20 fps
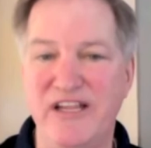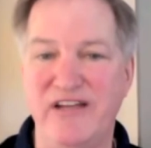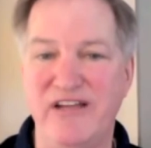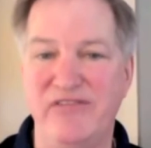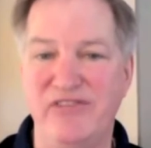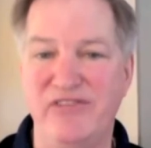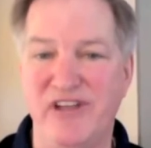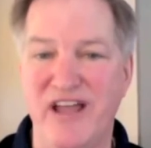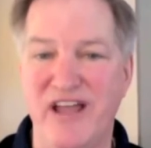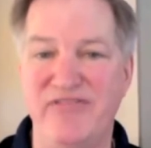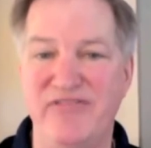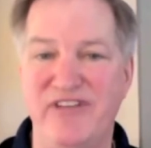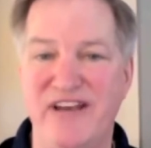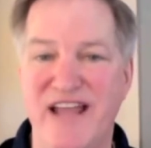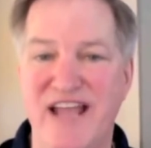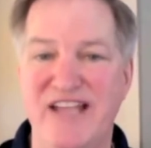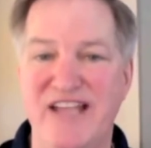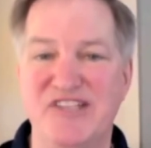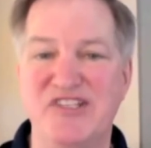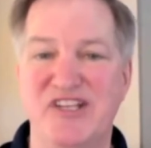of life
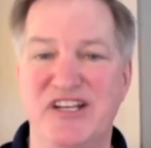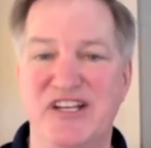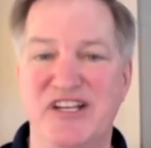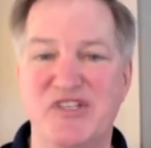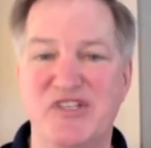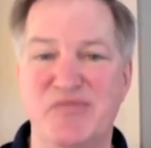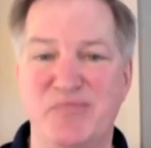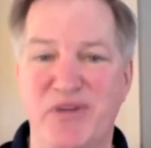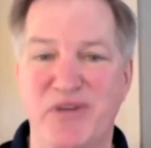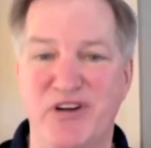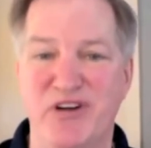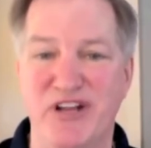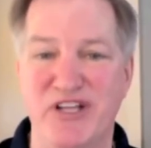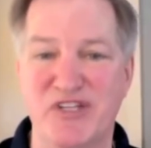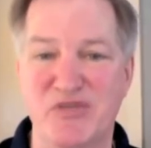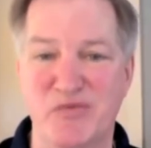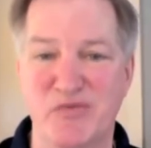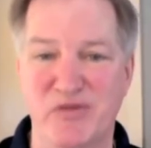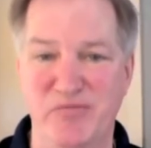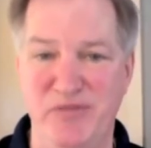enhancing
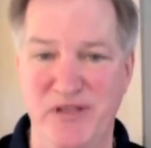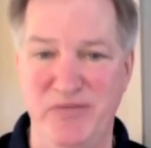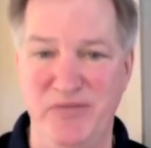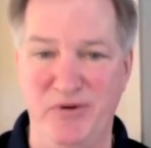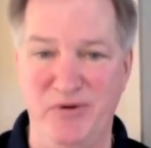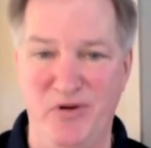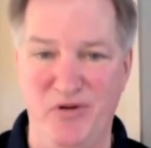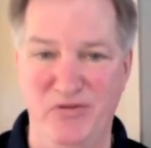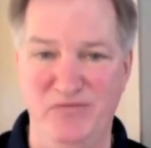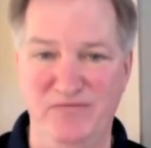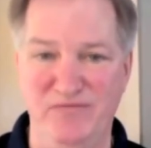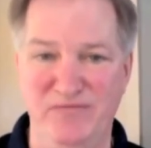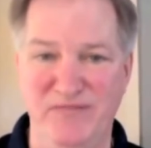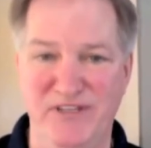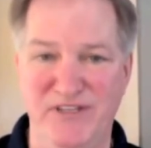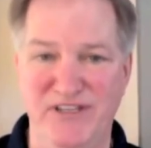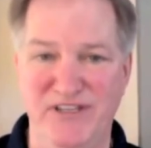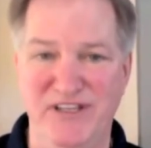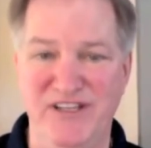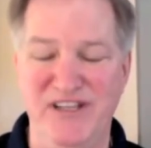experience with people.
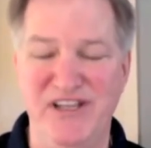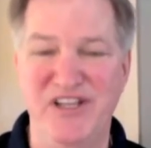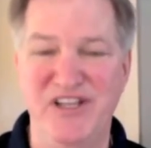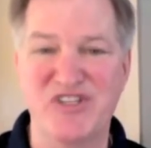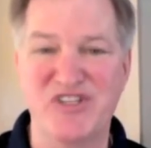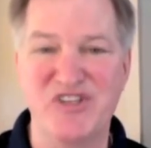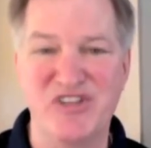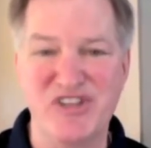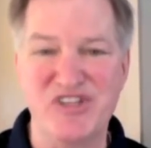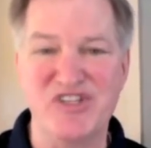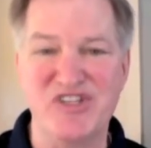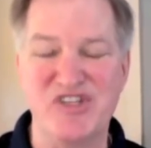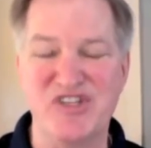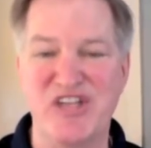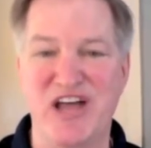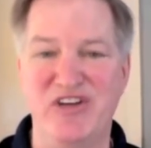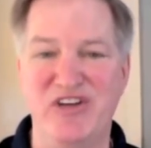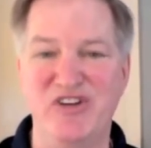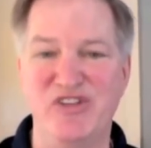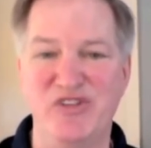So this is
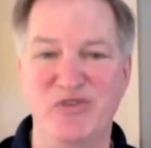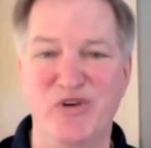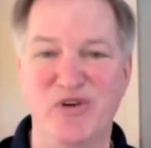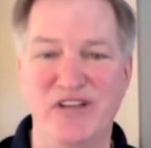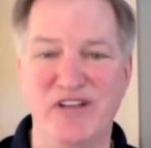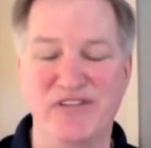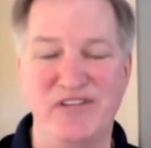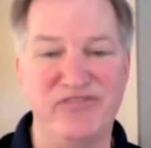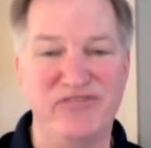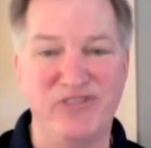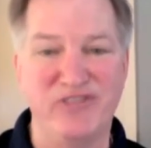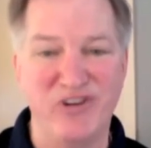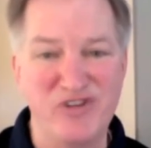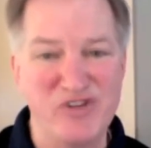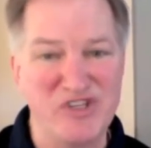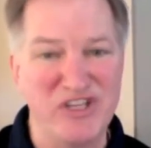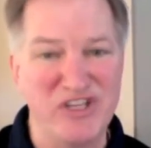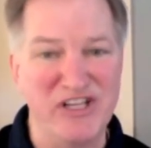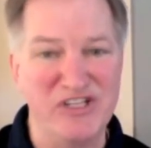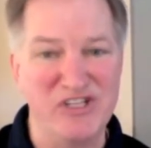how to do it. The
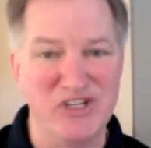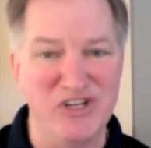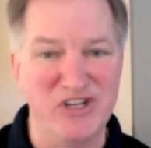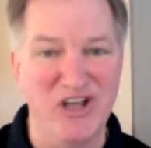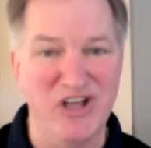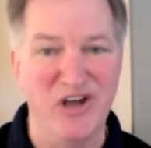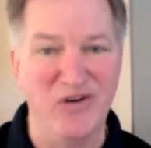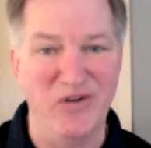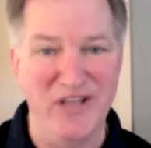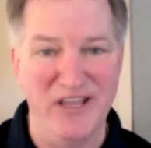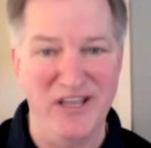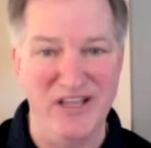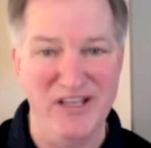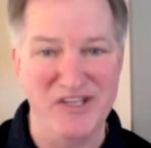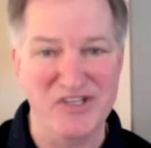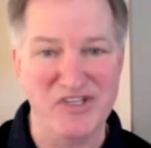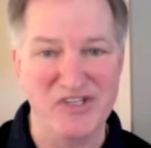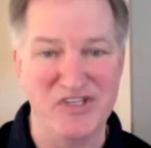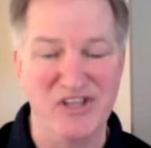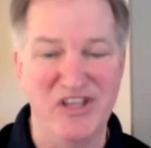first thing to know
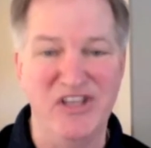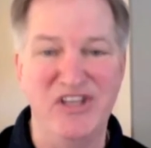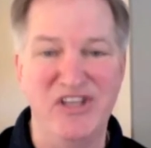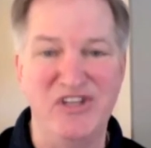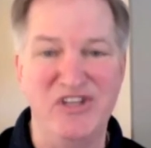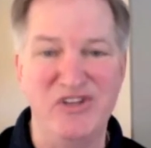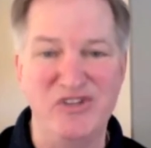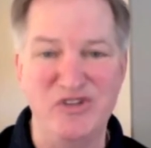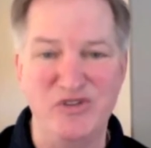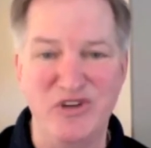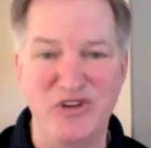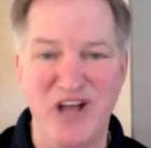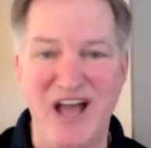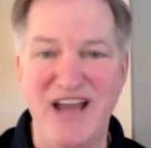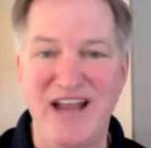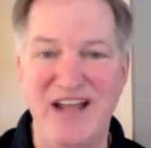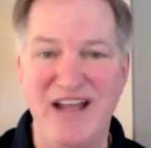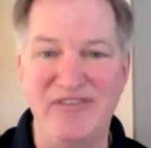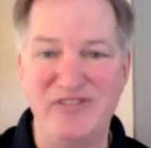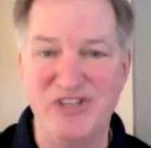is you do
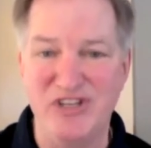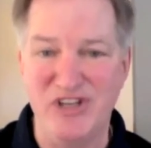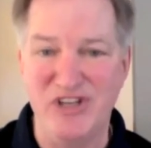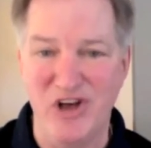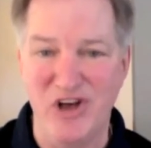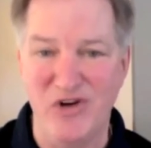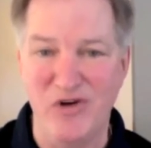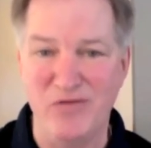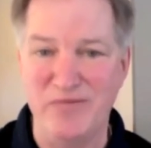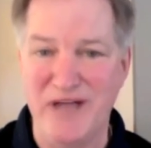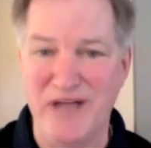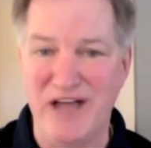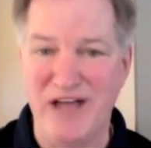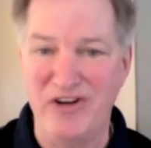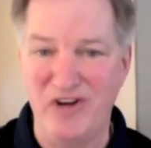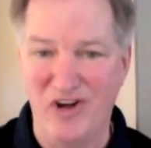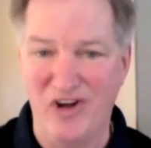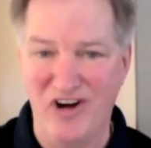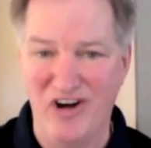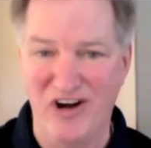not have to know
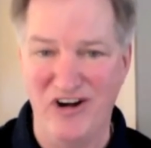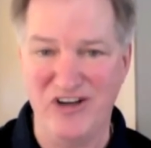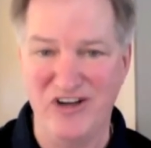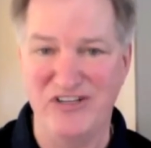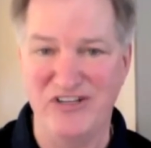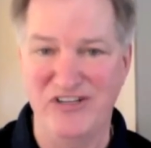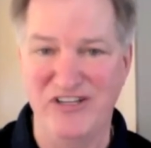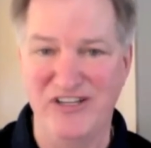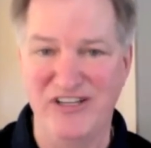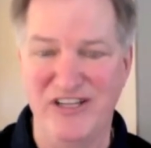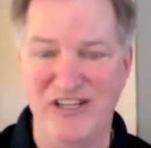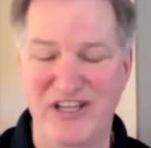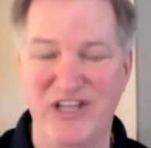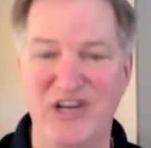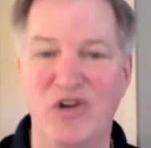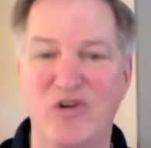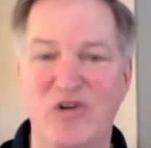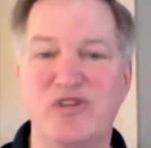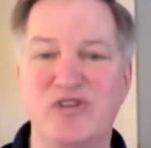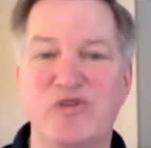about art in
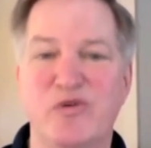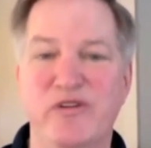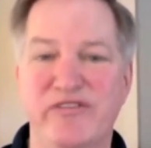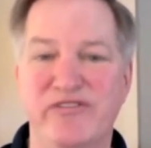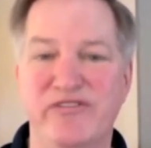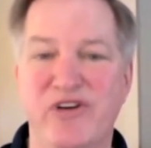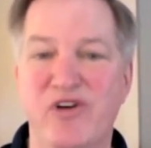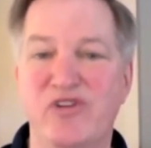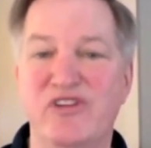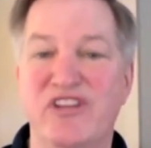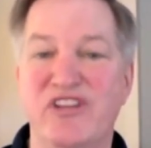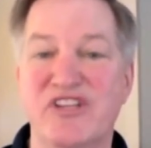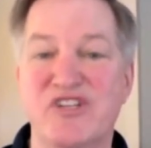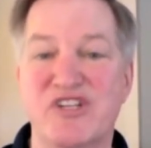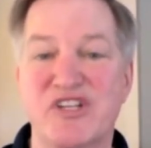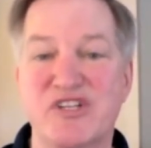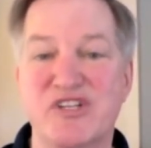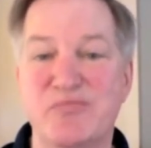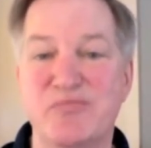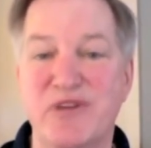order to evoke
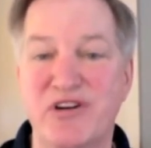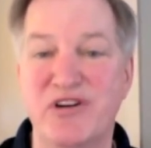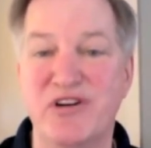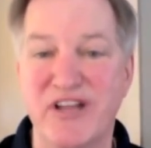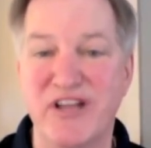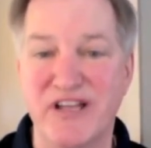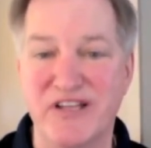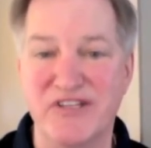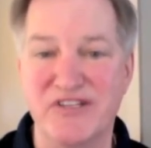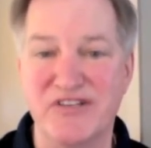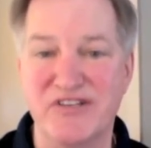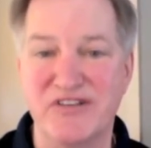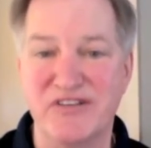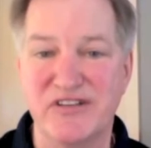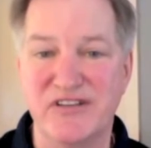this experience.